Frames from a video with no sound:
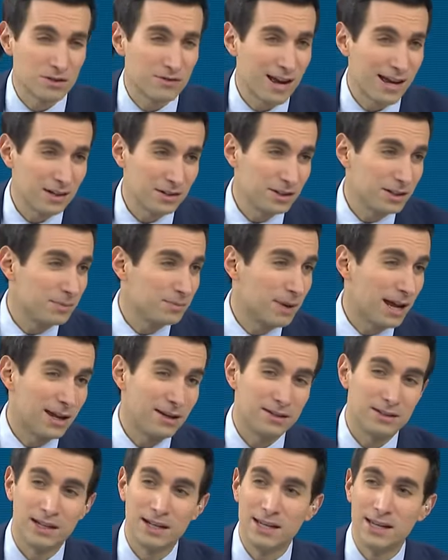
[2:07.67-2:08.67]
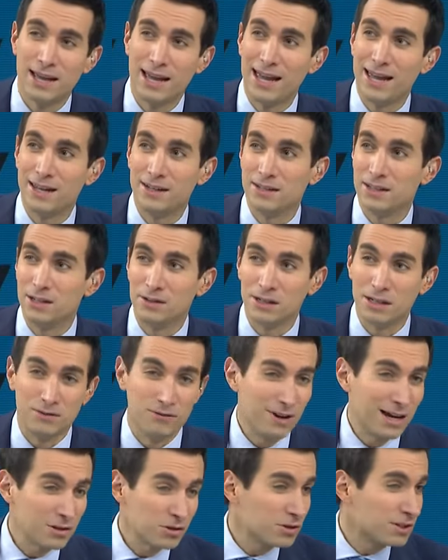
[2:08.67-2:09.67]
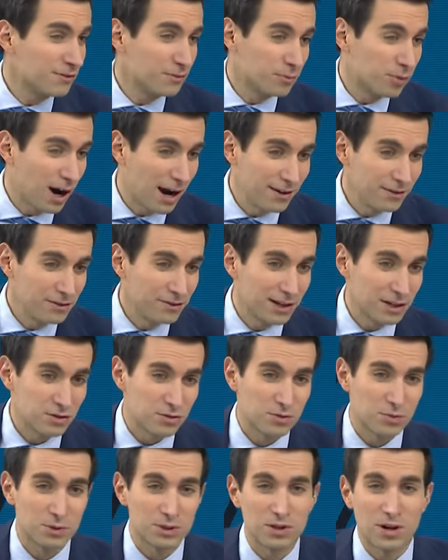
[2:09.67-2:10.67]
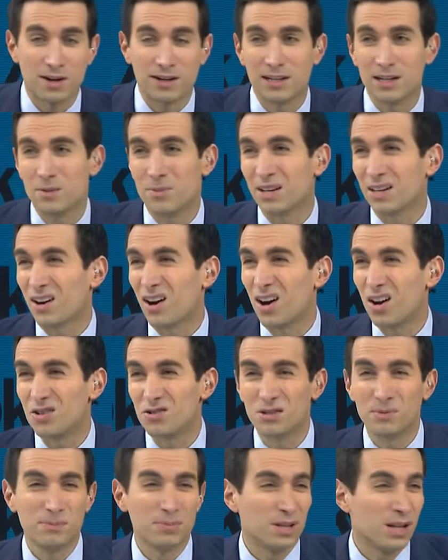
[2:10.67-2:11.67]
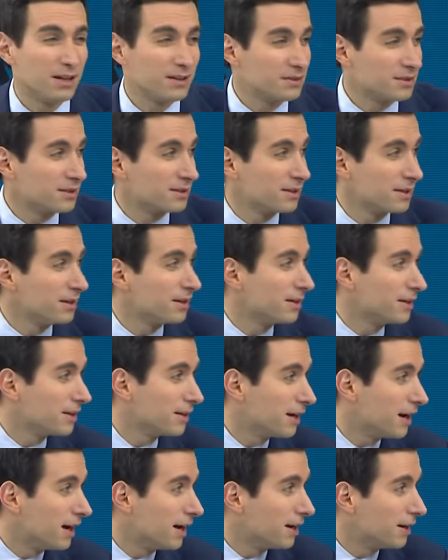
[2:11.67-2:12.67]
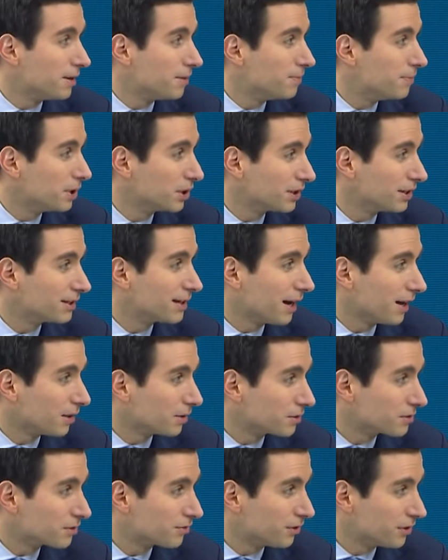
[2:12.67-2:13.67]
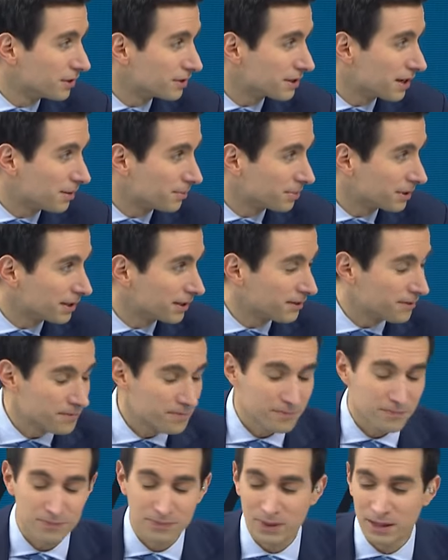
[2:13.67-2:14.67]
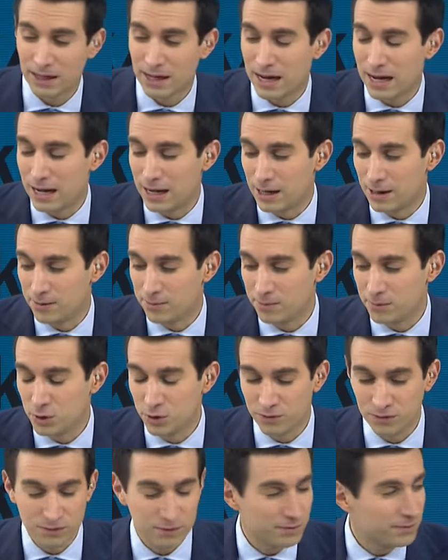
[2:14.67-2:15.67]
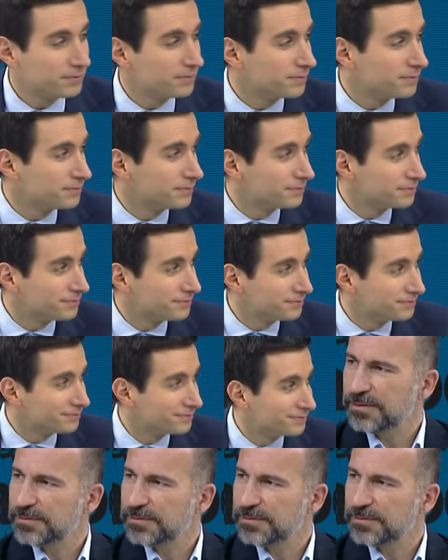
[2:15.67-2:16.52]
valued it, and investors, even private investors, were talking about $100-plus billion for this company. Mm-hmm. I wish I kept that pitch book.